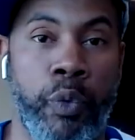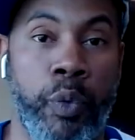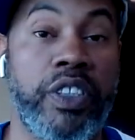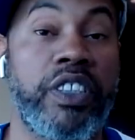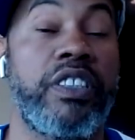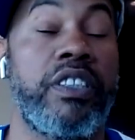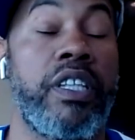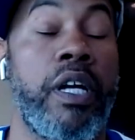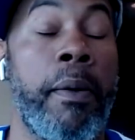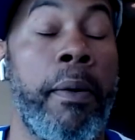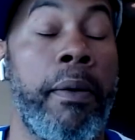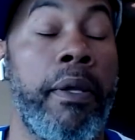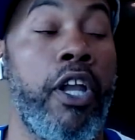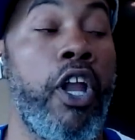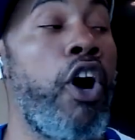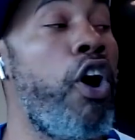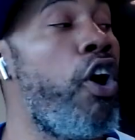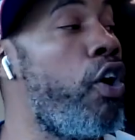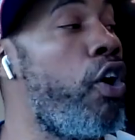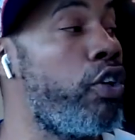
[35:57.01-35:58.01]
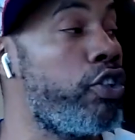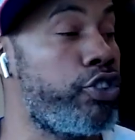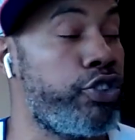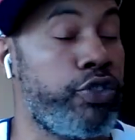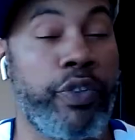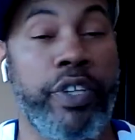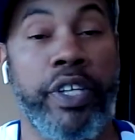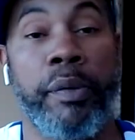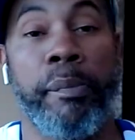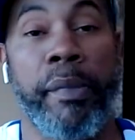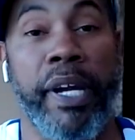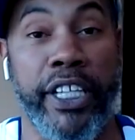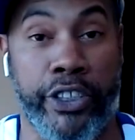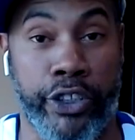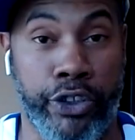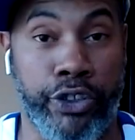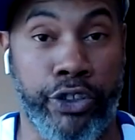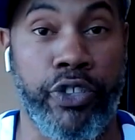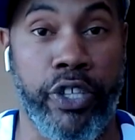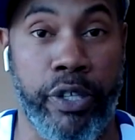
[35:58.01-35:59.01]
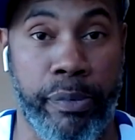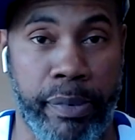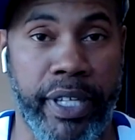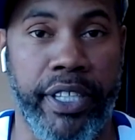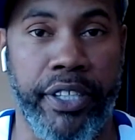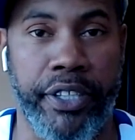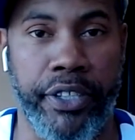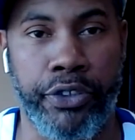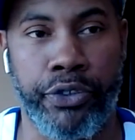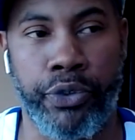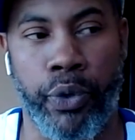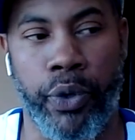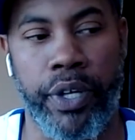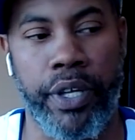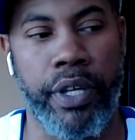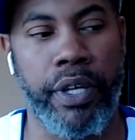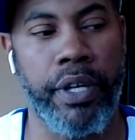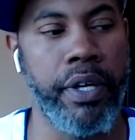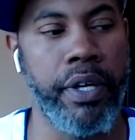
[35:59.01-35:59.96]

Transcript: which is a long street, major strip in Detroit.